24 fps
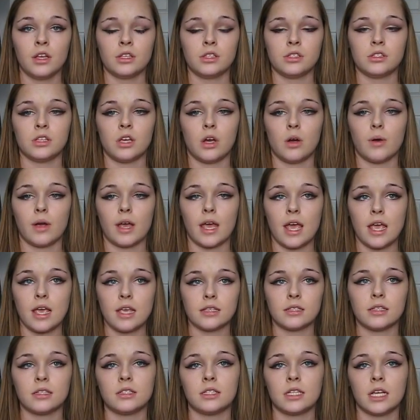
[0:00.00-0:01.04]
So
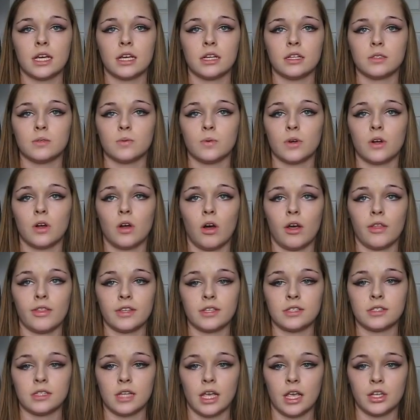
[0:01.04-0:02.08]
Hayes and Tez were on the
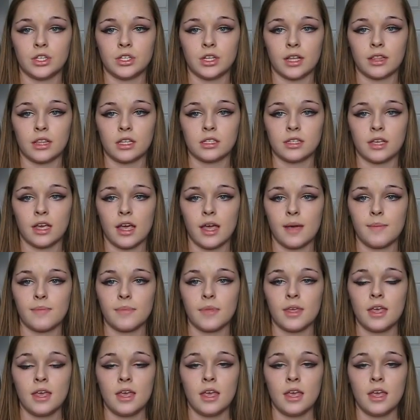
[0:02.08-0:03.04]
stage at the time,